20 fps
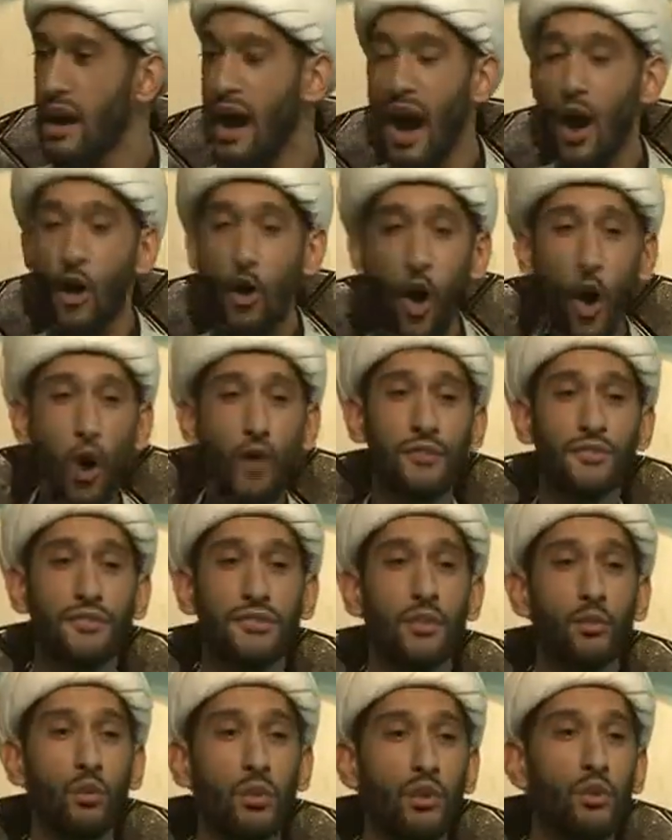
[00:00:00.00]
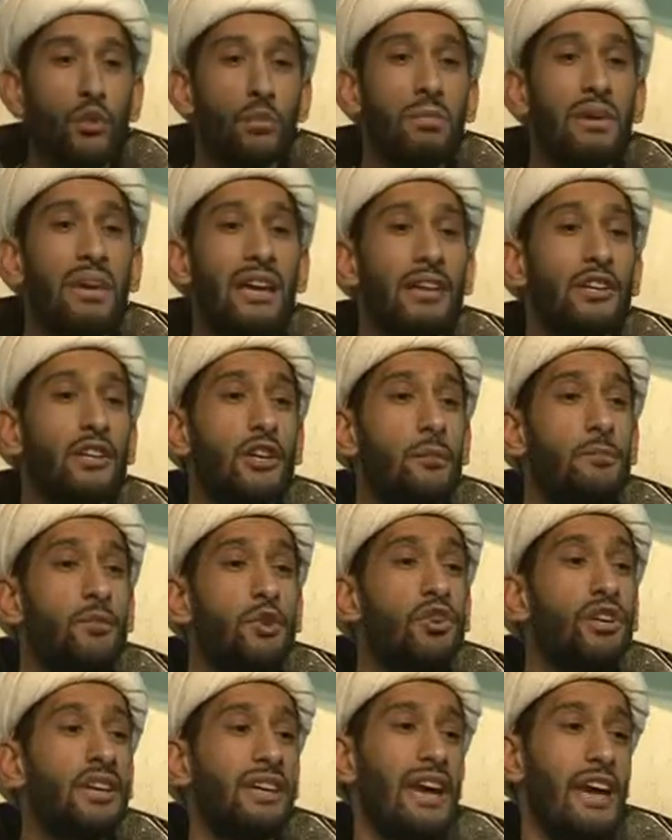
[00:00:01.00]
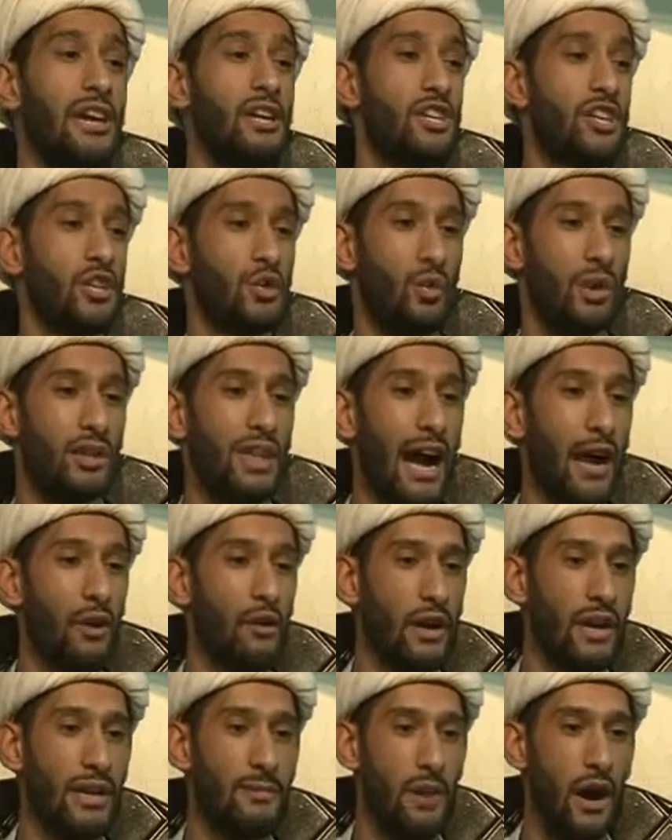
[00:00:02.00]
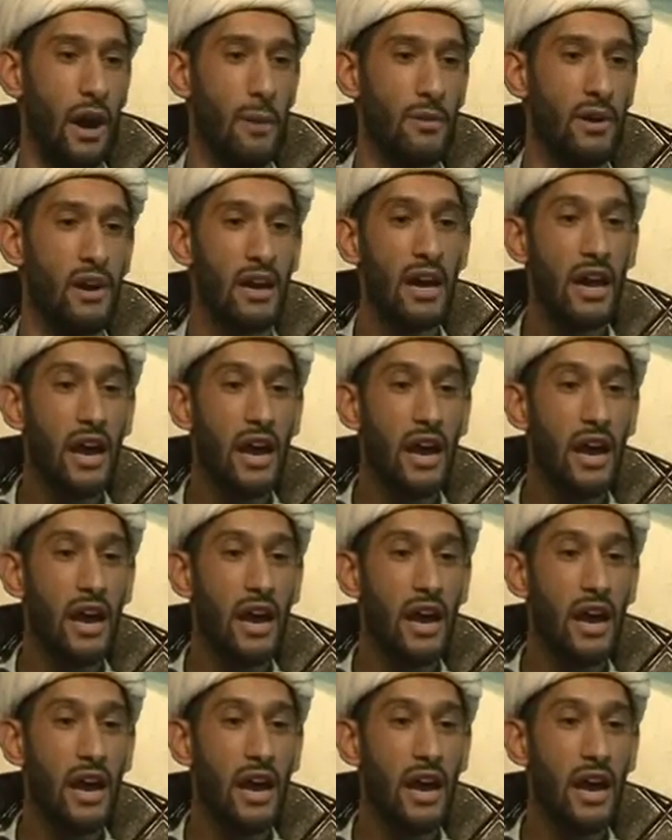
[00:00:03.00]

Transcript: how often we would be in communication with our Imam.